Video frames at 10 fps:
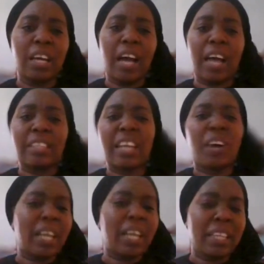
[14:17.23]
And there are
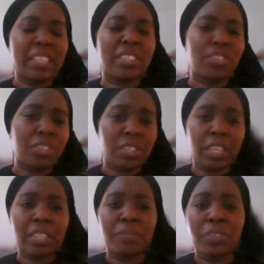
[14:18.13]
other links. Just check
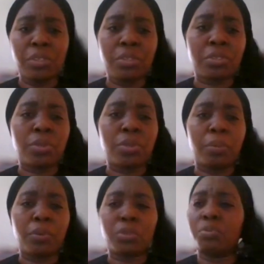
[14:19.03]
the video description
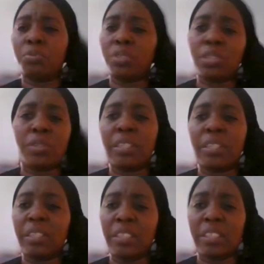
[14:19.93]
box. You'll see other
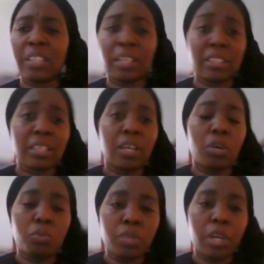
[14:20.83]
things that
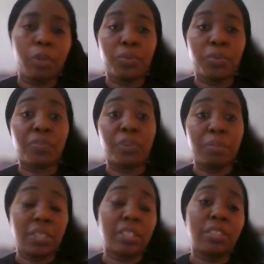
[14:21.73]
would help you from
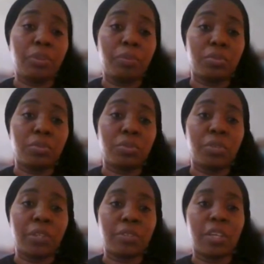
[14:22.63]
DTW
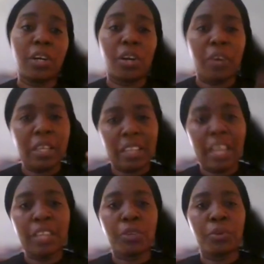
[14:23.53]
tutorials. All right,
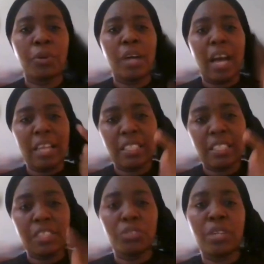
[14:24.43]
thank you and
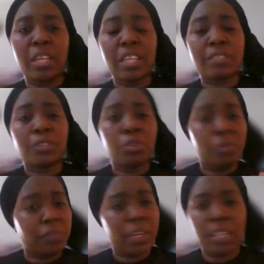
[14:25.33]
see you in our next video. Don't
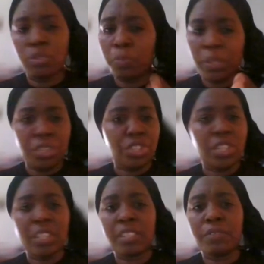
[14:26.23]
forget to please
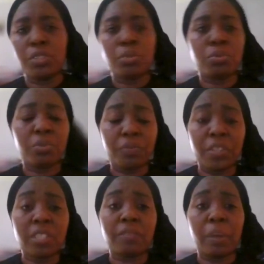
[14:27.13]
share this video with your
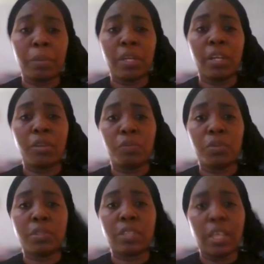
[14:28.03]
friends, family, and loved
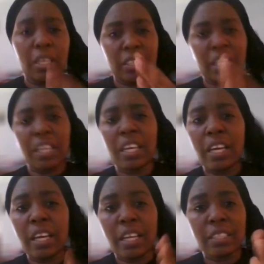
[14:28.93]
ones. Take
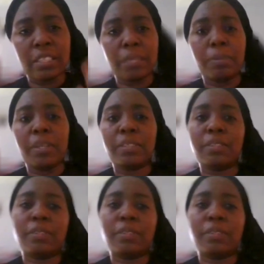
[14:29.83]
care and stay blessed.